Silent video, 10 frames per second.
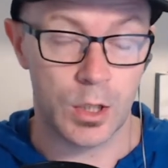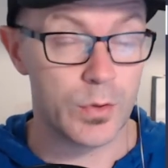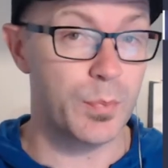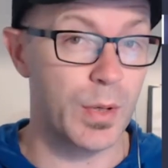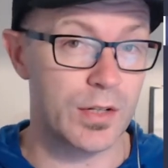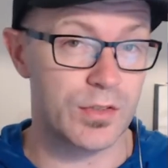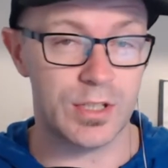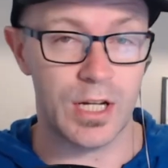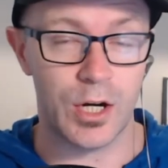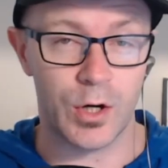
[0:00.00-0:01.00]
And I was about to
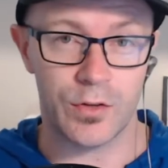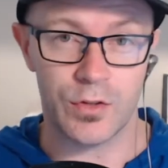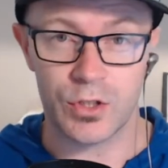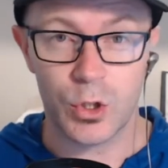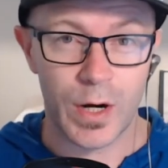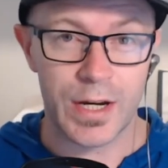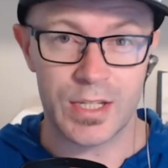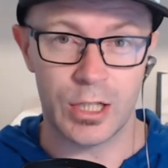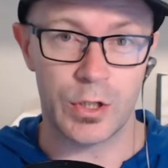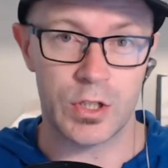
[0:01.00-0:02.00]
start creating this
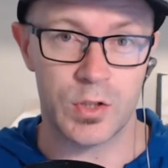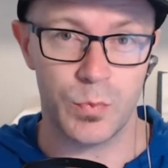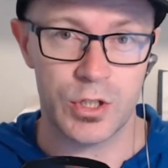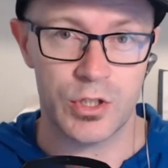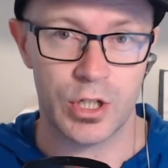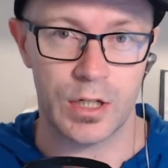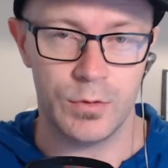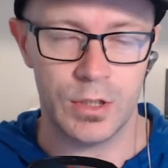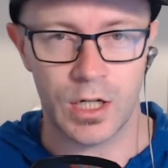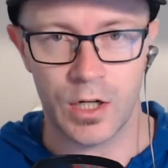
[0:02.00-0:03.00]
crazy looking
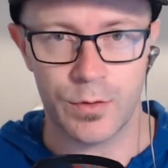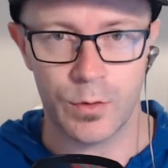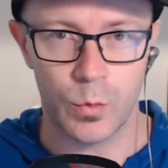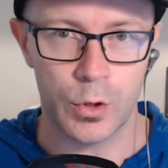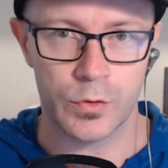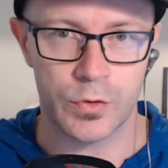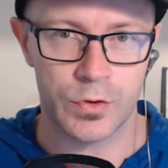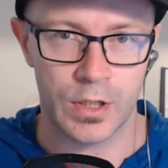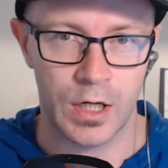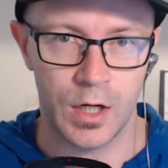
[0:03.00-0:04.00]
spreadsheet. You know, the
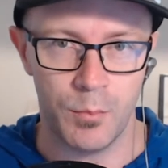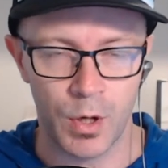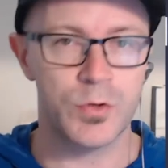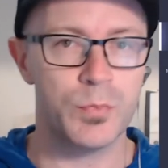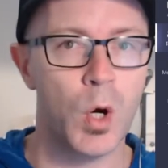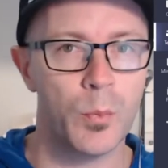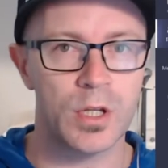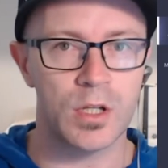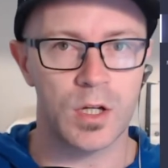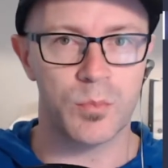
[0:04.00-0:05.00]
world's most
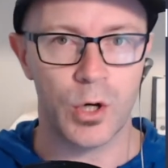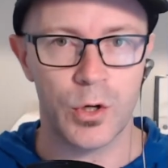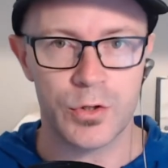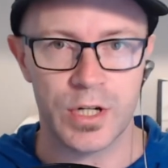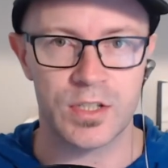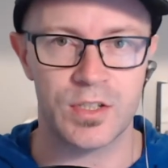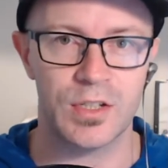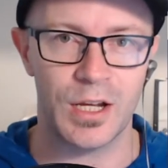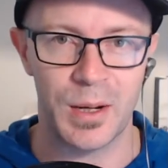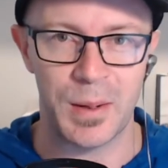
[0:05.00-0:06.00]
popular
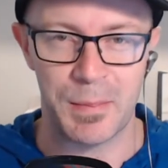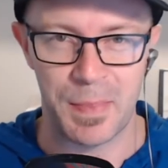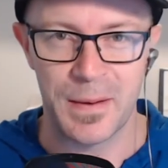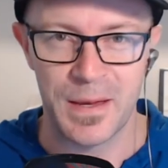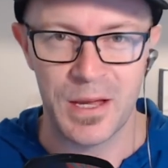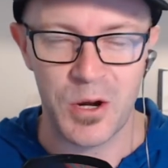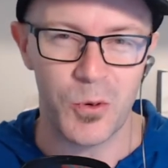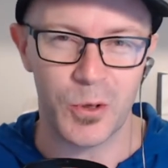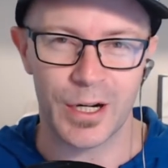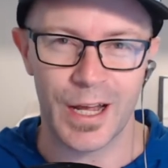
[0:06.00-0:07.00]
project
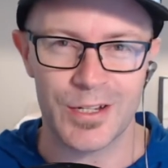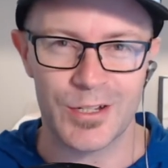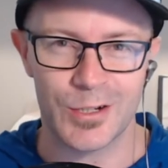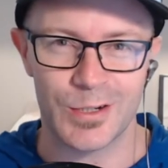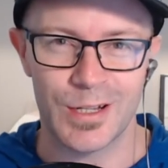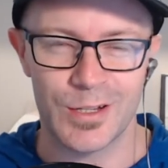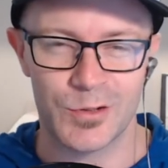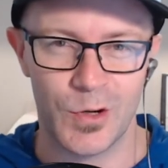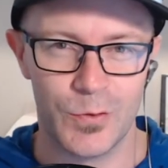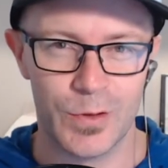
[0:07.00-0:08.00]
coordination
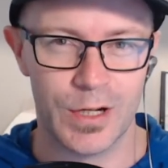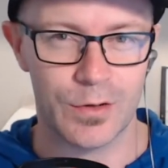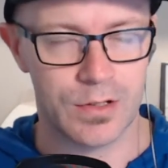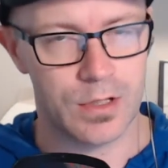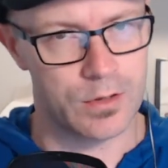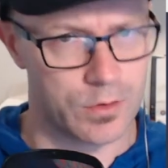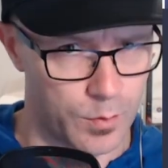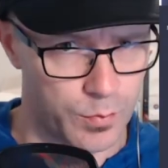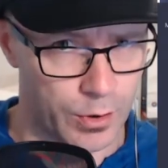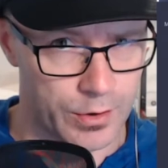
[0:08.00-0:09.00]
software is
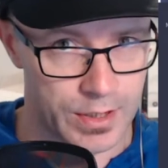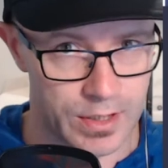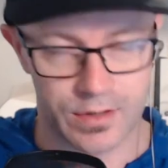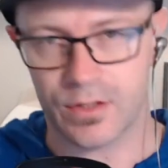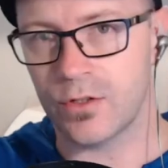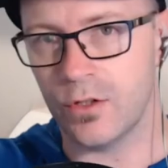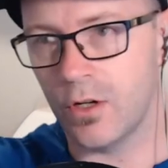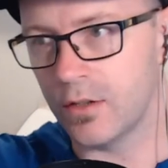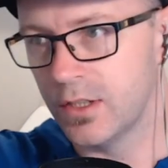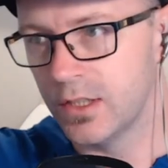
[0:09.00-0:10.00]
not Project, is
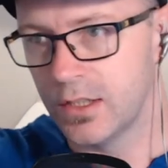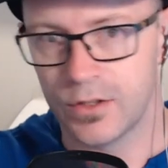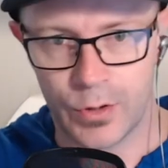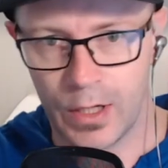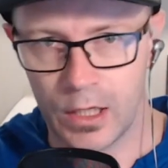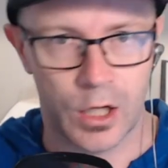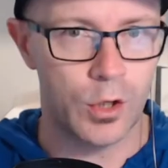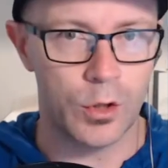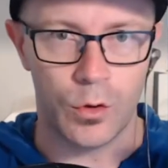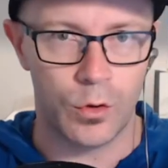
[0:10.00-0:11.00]
not
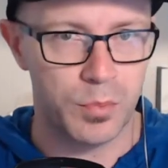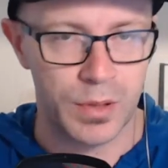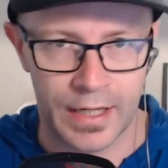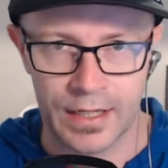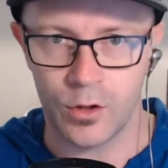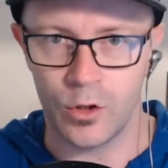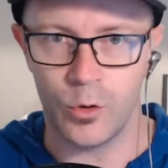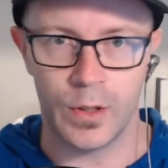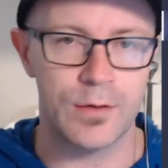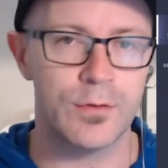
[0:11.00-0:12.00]
Trello or Planner
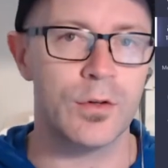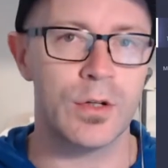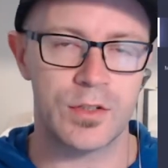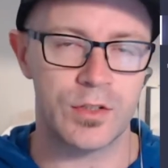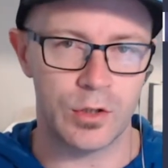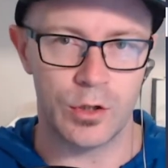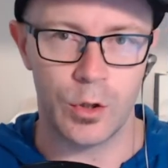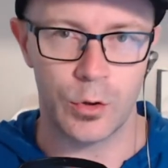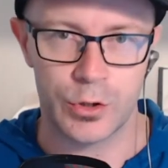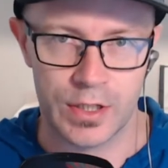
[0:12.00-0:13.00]
or whatever. It's the good
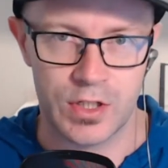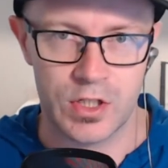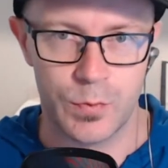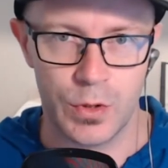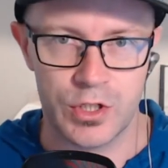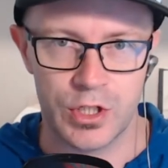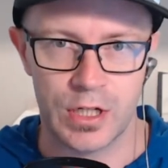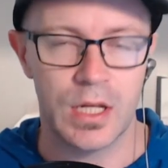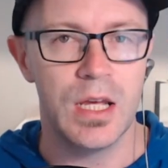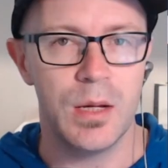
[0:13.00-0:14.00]
old trusty
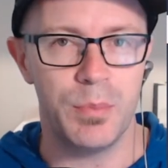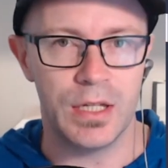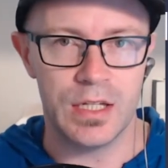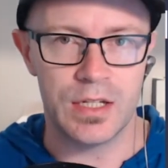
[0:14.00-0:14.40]
spreadsheet. But